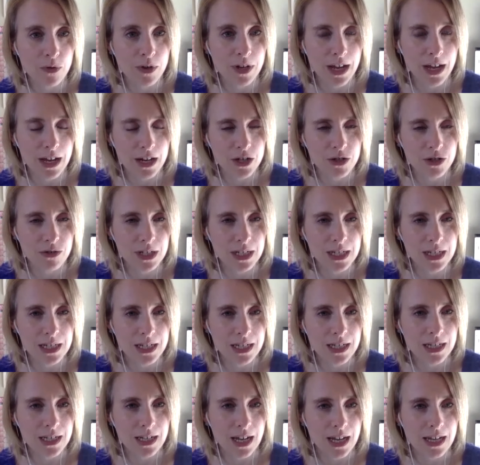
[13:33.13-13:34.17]
naturally
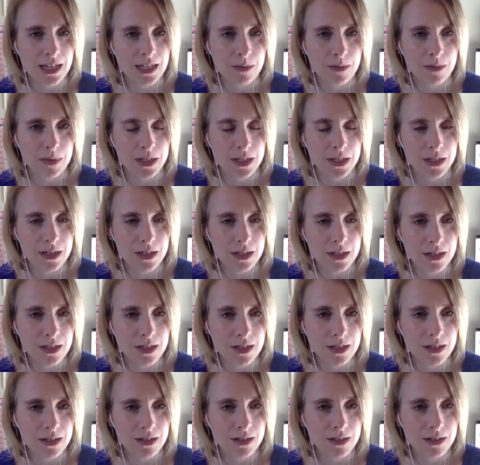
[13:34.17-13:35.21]
see it as a business?